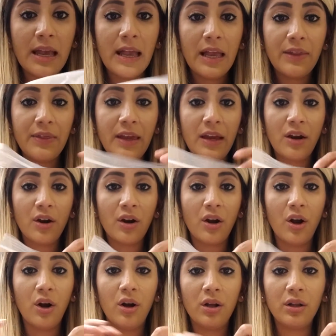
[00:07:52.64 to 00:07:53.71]
and they are
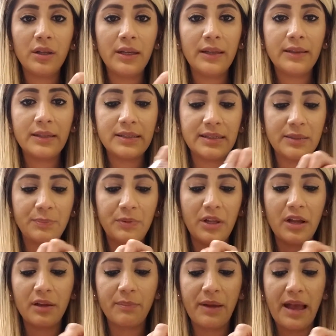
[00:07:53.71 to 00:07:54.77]
all in this
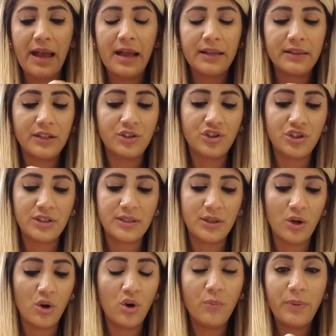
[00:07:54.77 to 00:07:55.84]
Ziploc bag. There's just
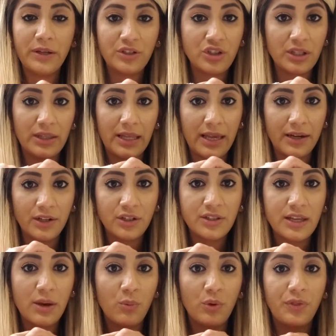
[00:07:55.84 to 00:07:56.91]
a whole bunch of
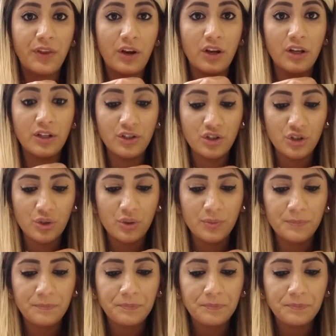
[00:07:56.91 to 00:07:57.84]
letters, and what they're going to do.